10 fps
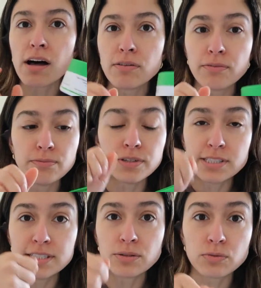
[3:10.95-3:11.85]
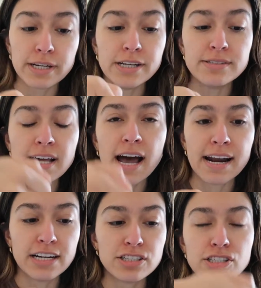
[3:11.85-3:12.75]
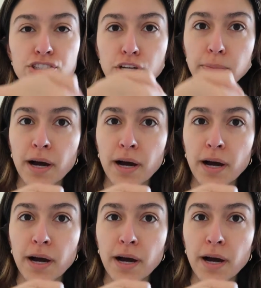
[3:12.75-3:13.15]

I'll still reuse that, and I just scoop